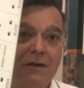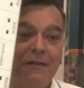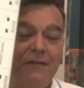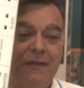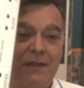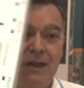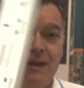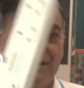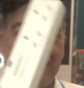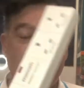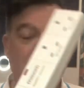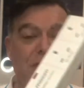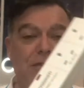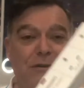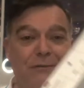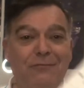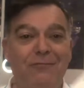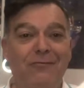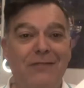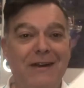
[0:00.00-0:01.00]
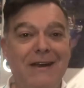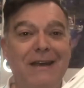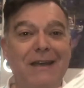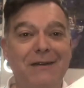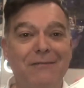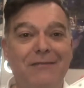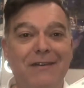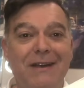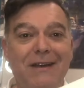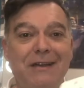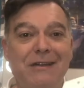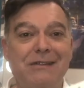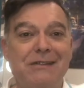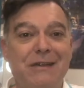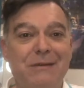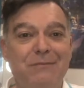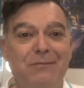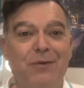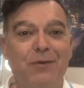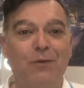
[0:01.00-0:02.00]
This is a really
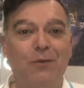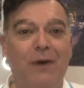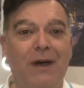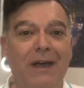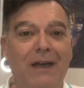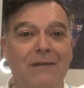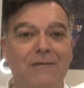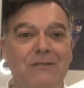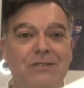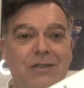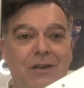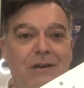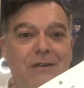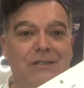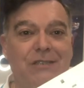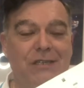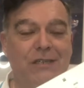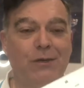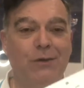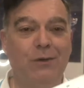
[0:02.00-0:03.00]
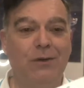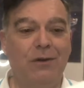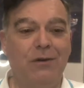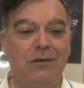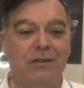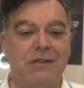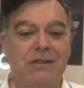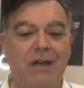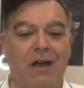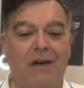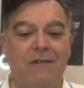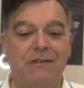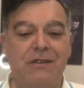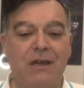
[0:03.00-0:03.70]
simple way of charging all your stuff.